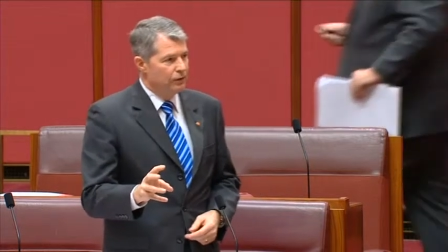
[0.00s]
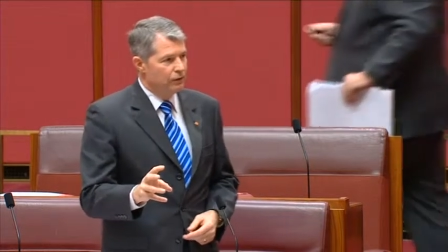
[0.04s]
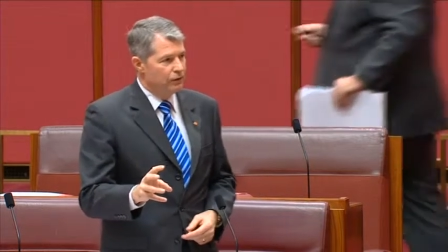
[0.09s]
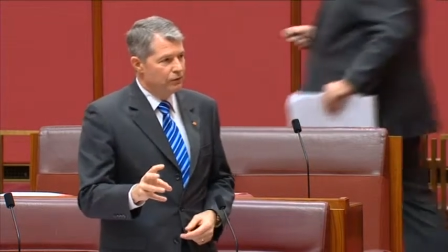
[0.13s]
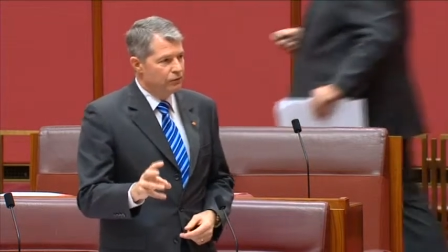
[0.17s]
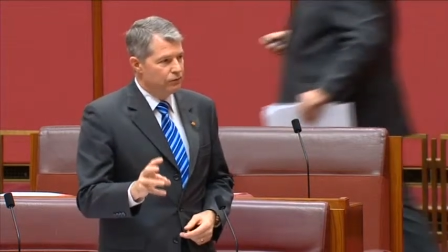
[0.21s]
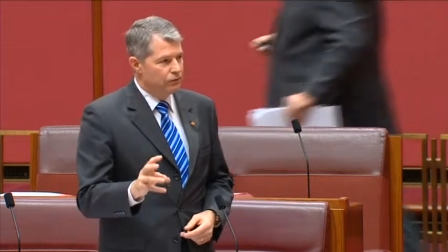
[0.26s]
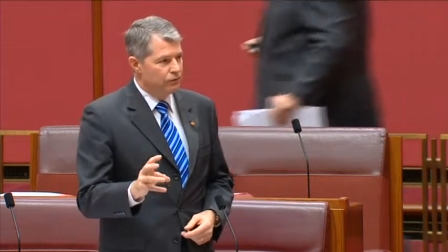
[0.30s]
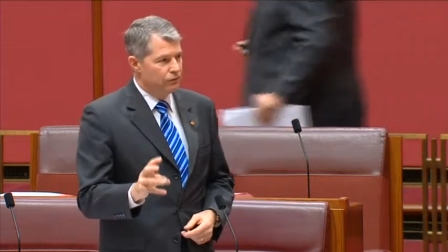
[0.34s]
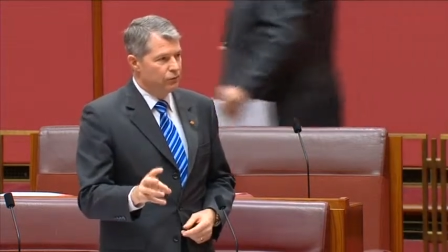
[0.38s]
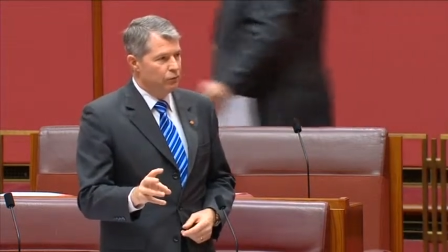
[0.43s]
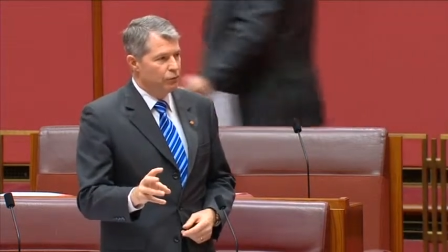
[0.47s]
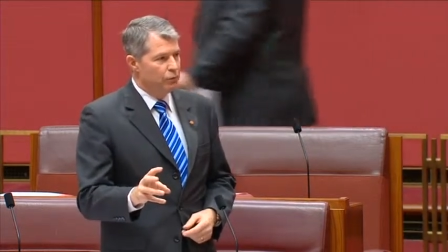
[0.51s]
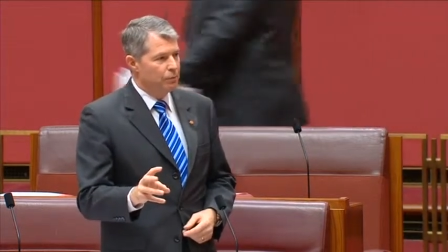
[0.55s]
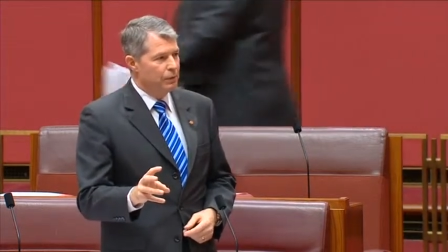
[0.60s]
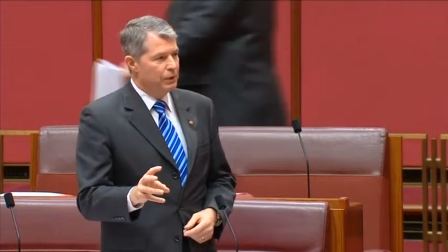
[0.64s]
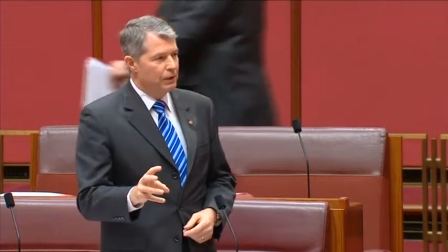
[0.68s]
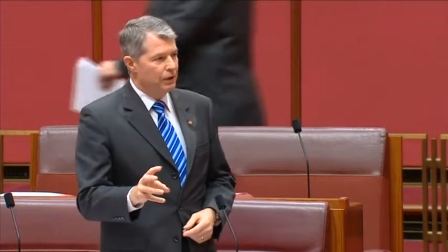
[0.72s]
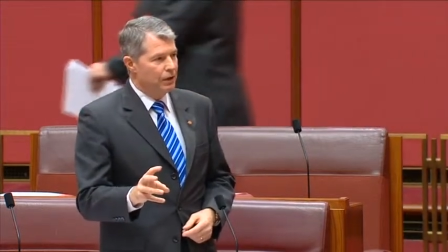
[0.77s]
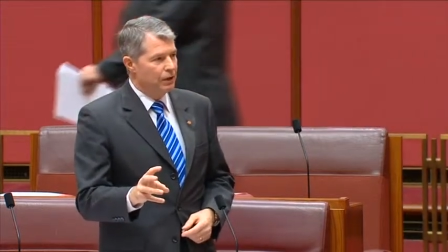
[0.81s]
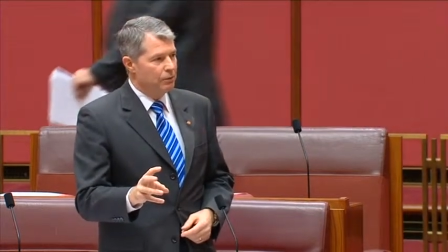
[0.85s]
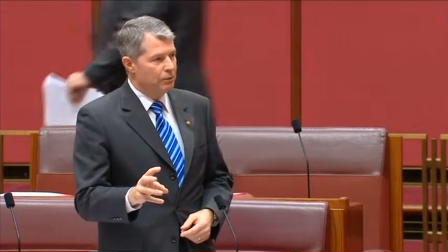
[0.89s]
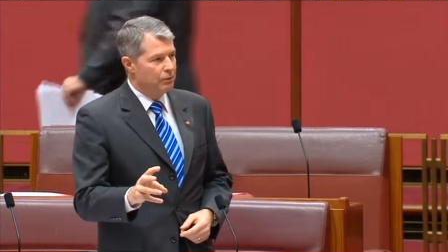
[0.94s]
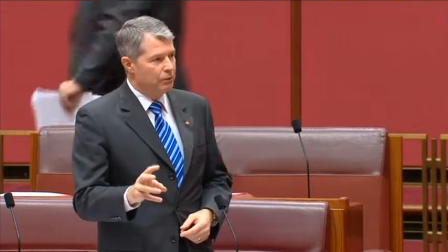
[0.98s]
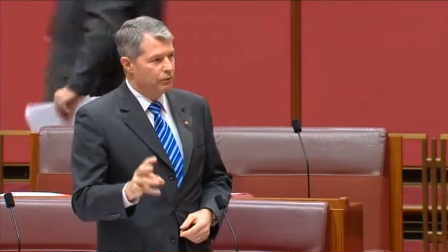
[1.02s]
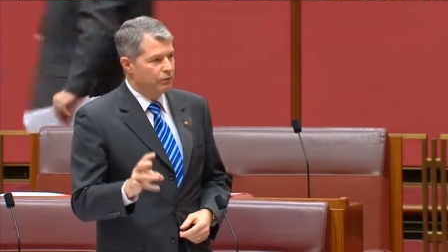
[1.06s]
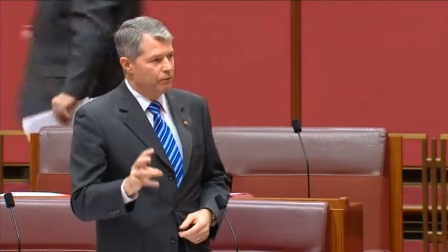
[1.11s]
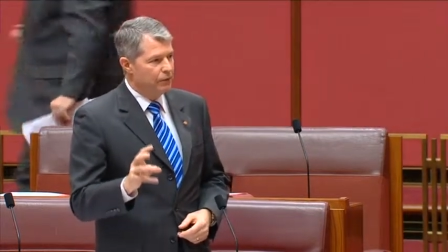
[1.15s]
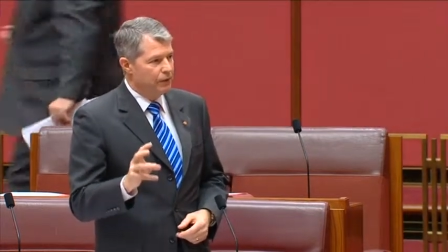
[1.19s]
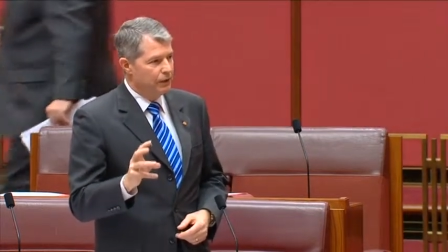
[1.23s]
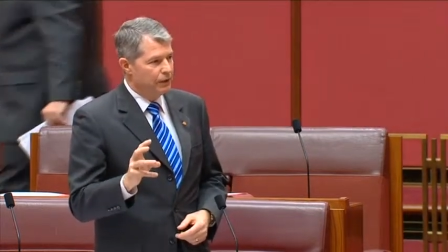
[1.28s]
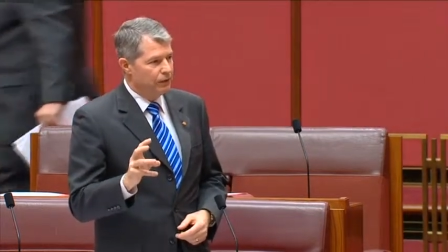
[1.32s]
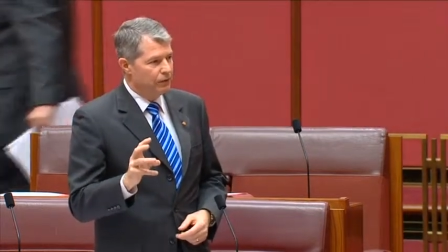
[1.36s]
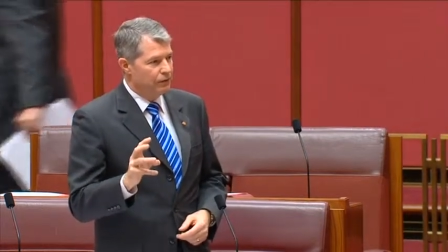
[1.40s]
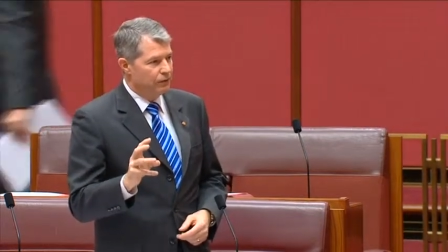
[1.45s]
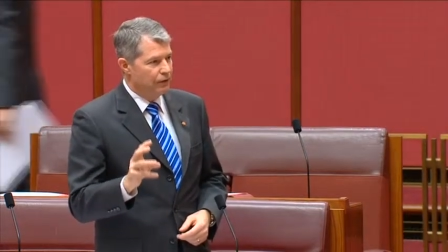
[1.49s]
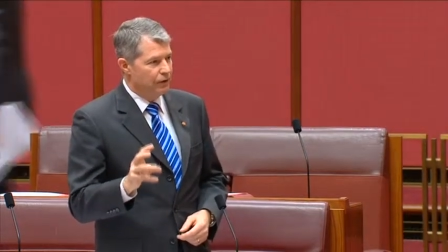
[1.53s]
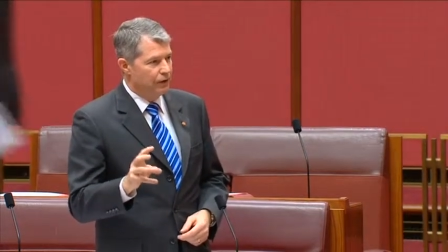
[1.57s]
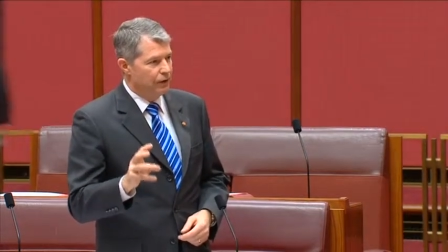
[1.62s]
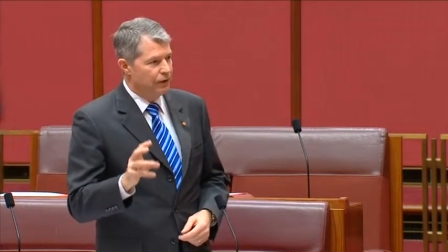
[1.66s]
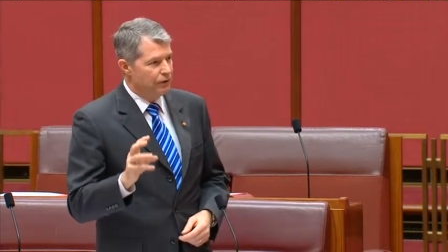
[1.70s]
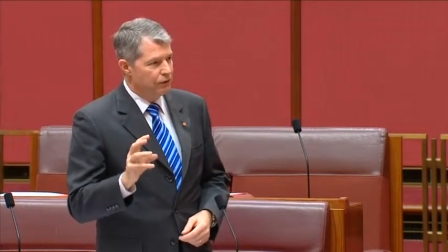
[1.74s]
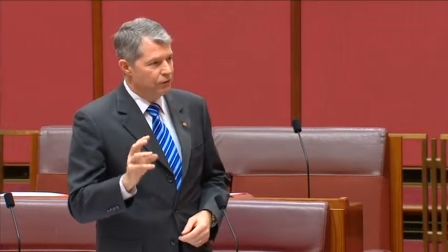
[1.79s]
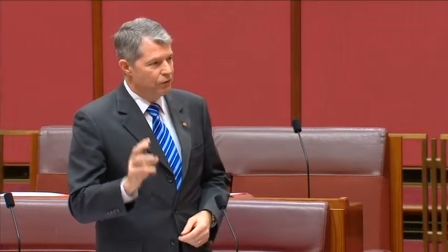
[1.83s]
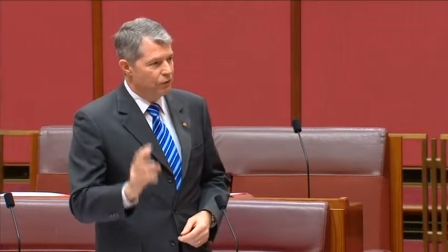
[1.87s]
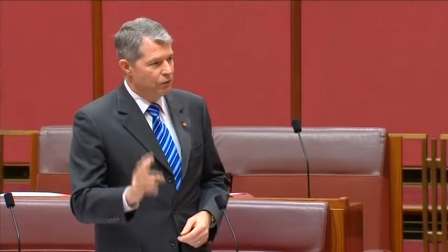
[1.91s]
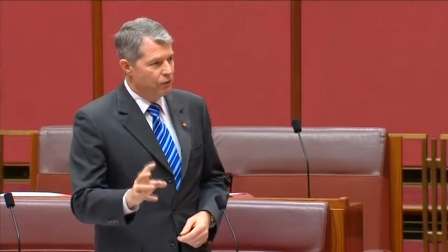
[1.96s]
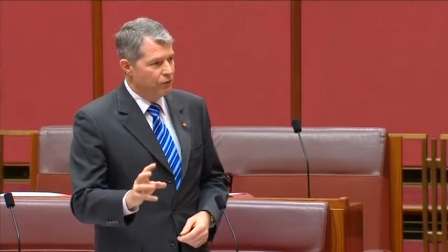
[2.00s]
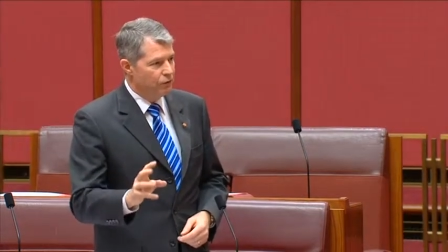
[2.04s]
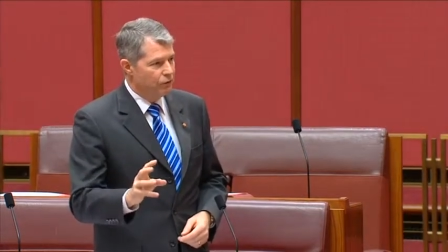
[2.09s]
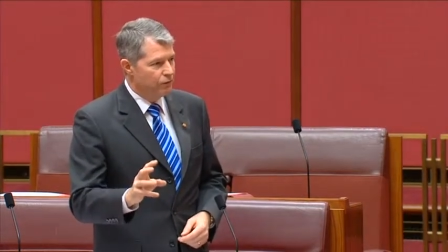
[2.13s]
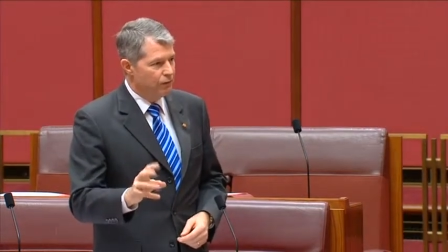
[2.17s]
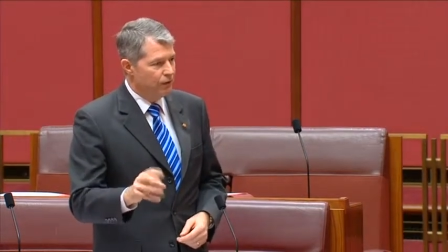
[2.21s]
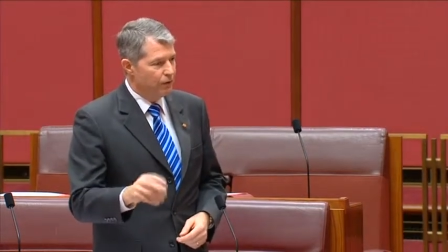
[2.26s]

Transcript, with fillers: still be able to maintain and use